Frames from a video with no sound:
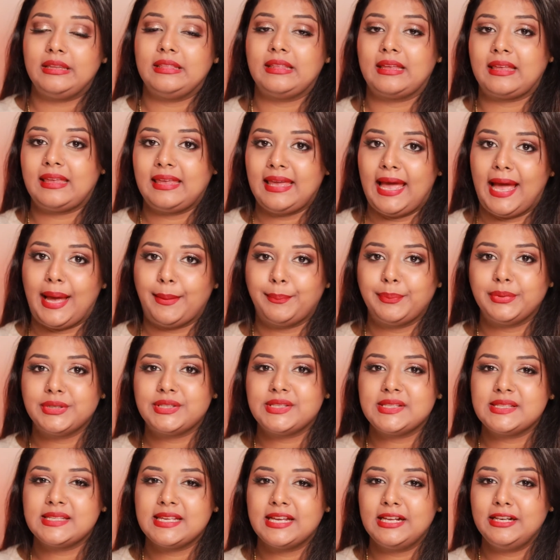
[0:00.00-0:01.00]
the cap
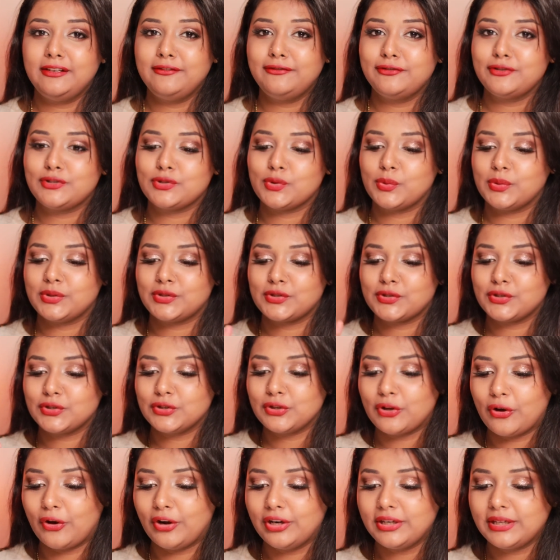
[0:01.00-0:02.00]
itself, so it's
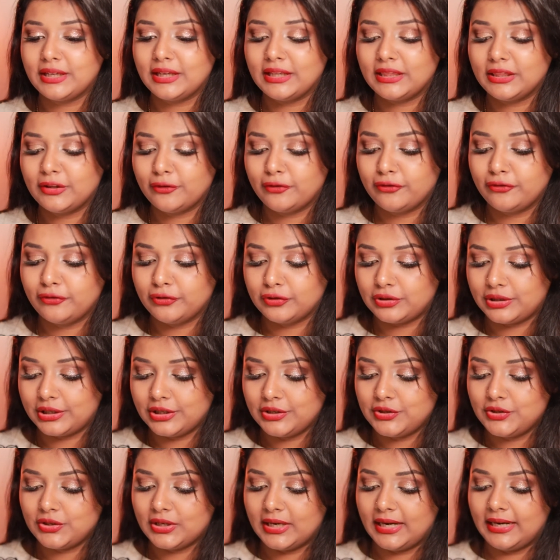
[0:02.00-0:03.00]
not in the
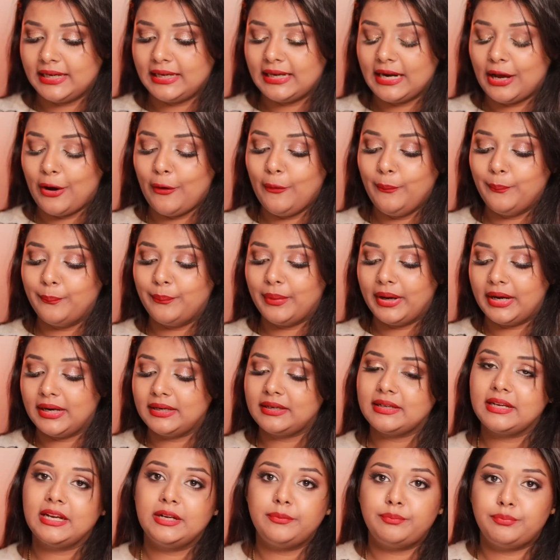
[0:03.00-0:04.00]
footage right now,
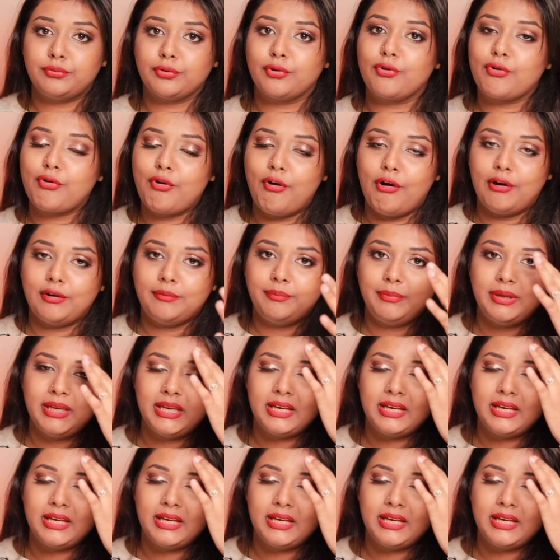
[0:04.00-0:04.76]
but it broke on me